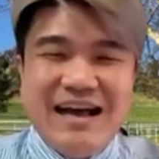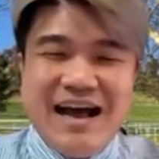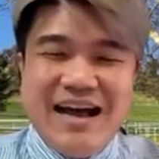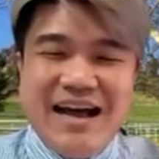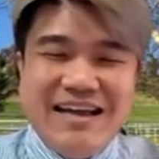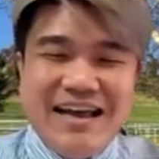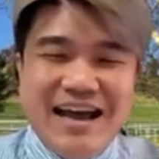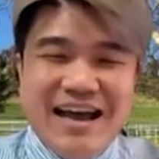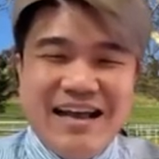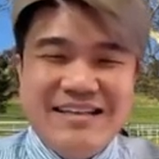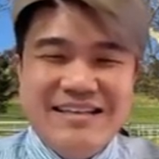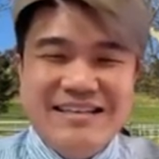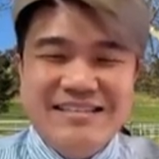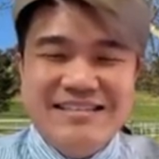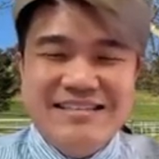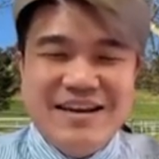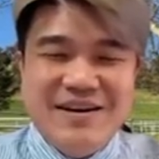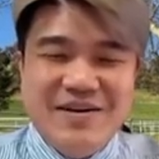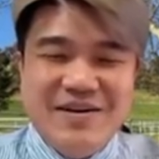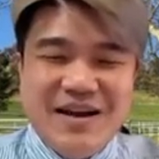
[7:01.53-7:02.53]
I can
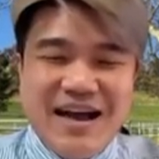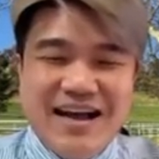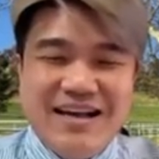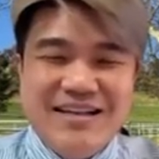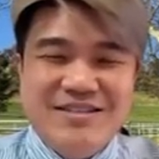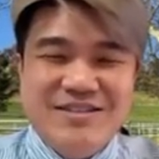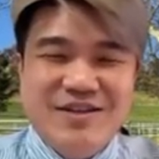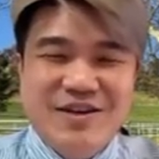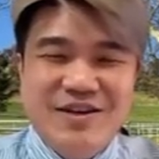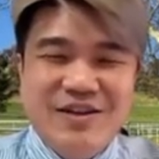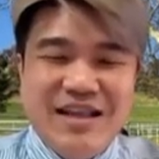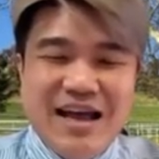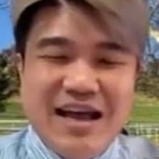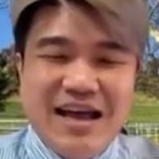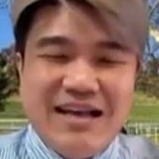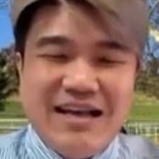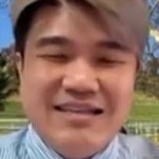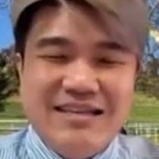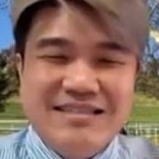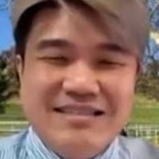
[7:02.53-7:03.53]
see you guys soon
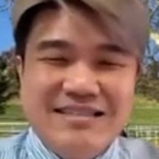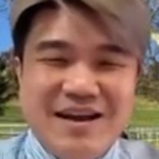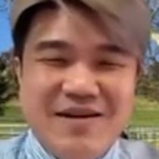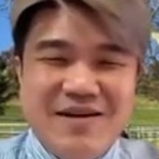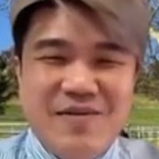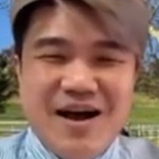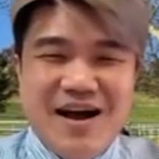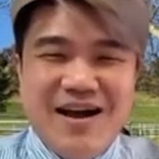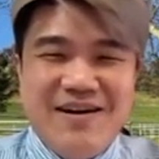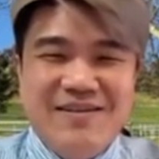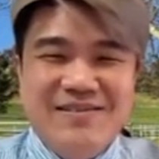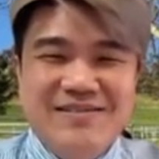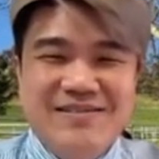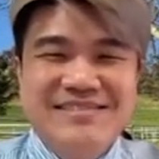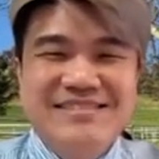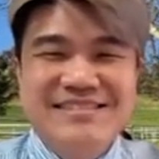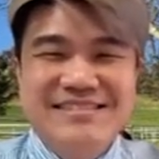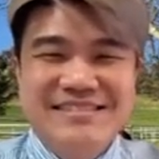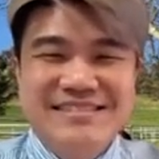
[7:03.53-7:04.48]
and stay well.